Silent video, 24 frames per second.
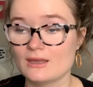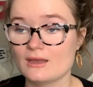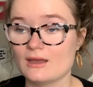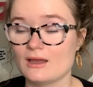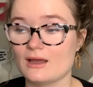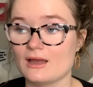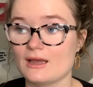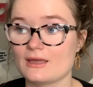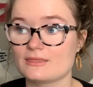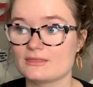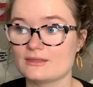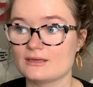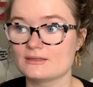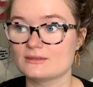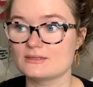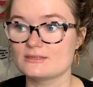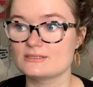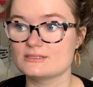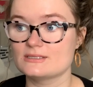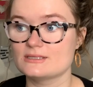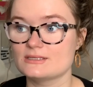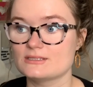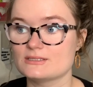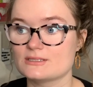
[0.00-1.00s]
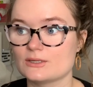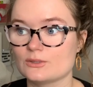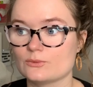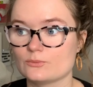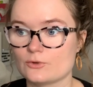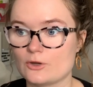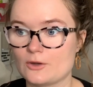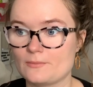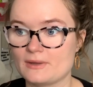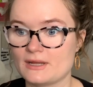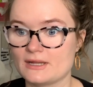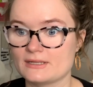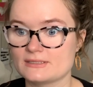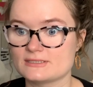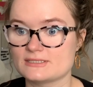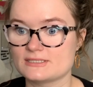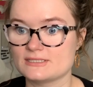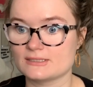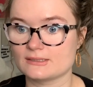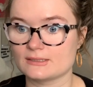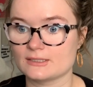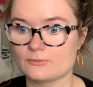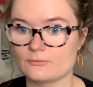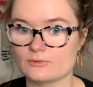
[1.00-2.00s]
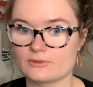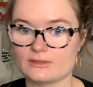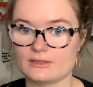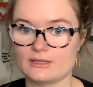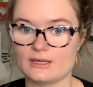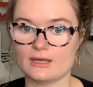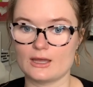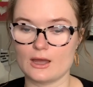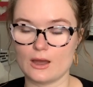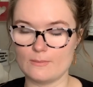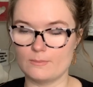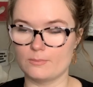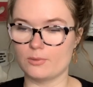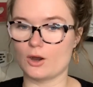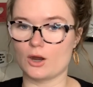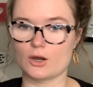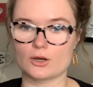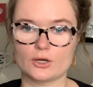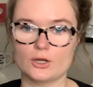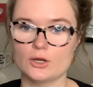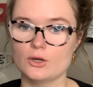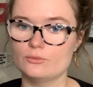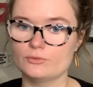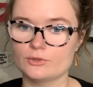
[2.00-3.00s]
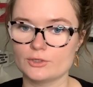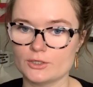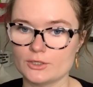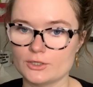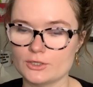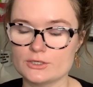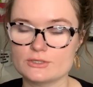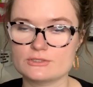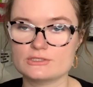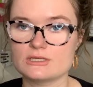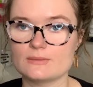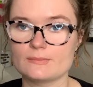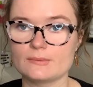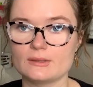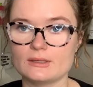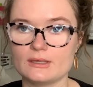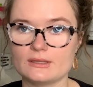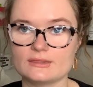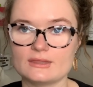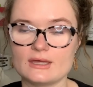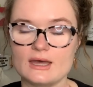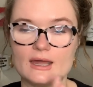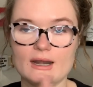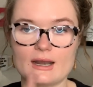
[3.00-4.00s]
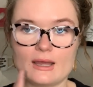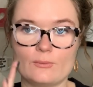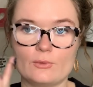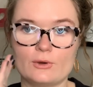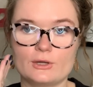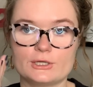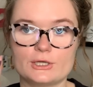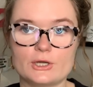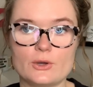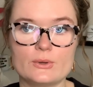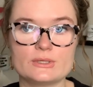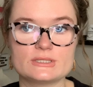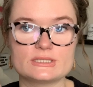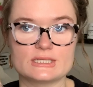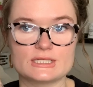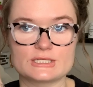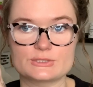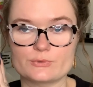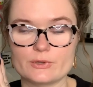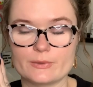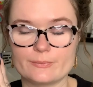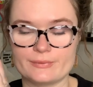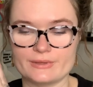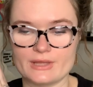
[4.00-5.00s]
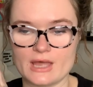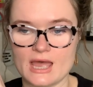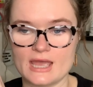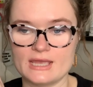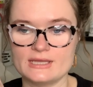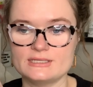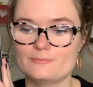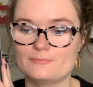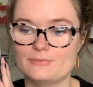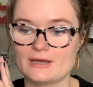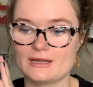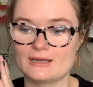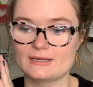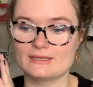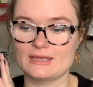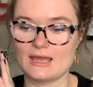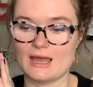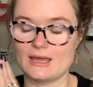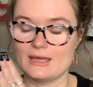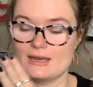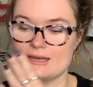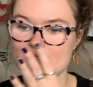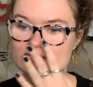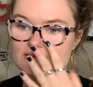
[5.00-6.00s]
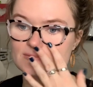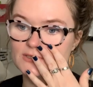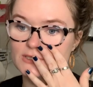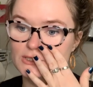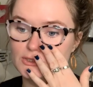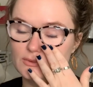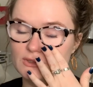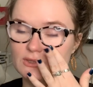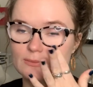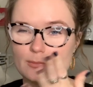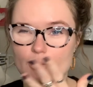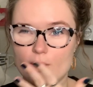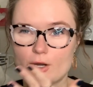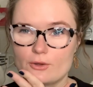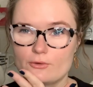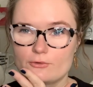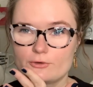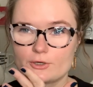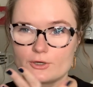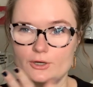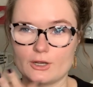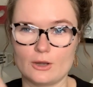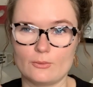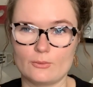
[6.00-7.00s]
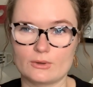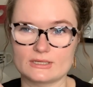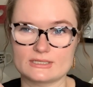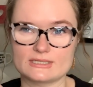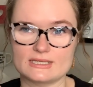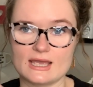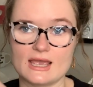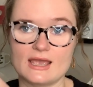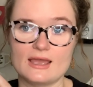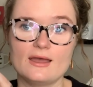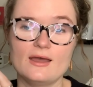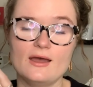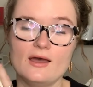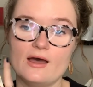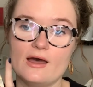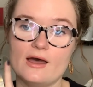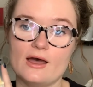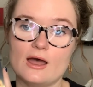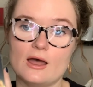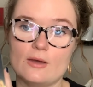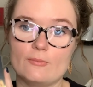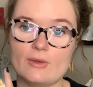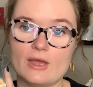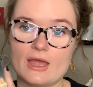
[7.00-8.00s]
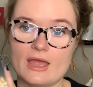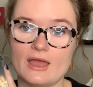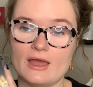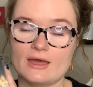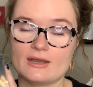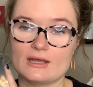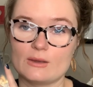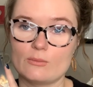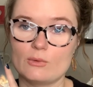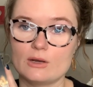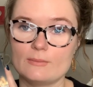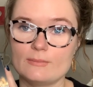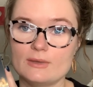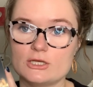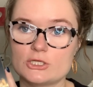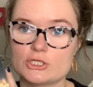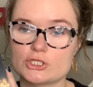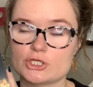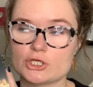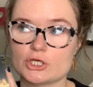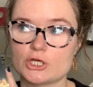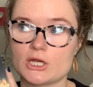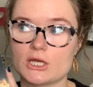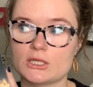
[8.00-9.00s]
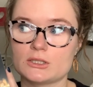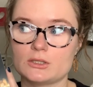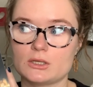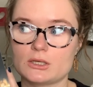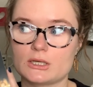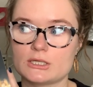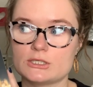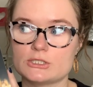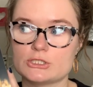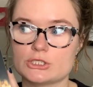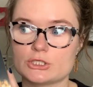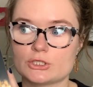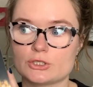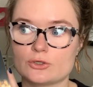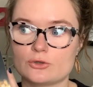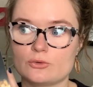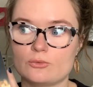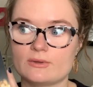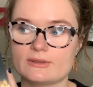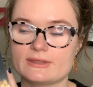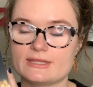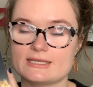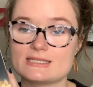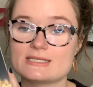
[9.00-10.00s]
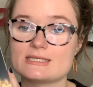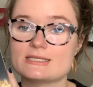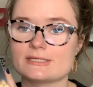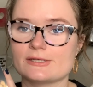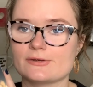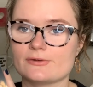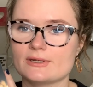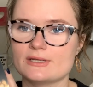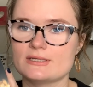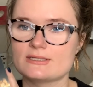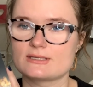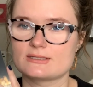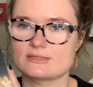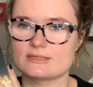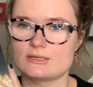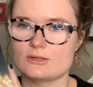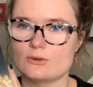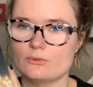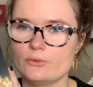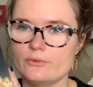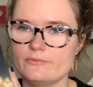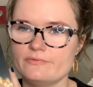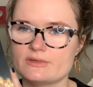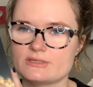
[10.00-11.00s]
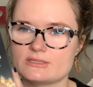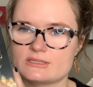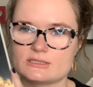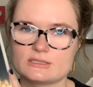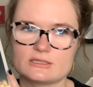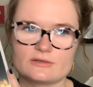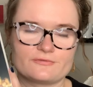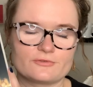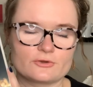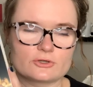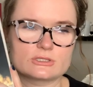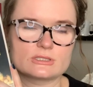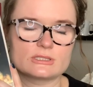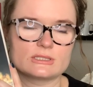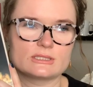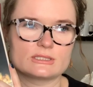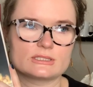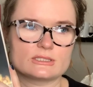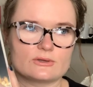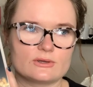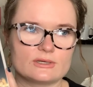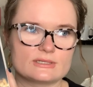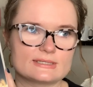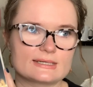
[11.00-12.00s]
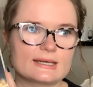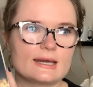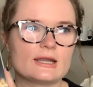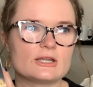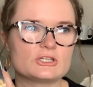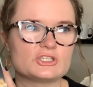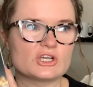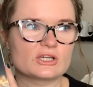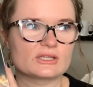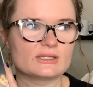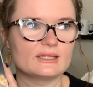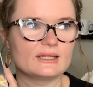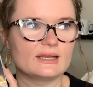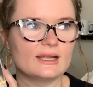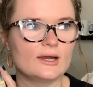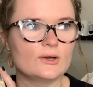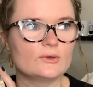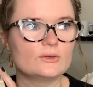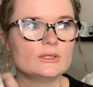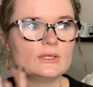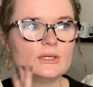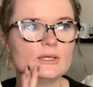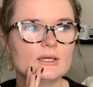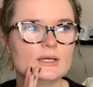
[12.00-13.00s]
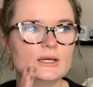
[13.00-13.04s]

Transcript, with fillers: I think this is a romance dealing with like a bar owner or something like that. I want to go into this one blind, but yeah, it has something to do with a bar owner, I want to say. Um, and I want to make sure and look into this series because I don't know if this is the first in a series. I got to check that out.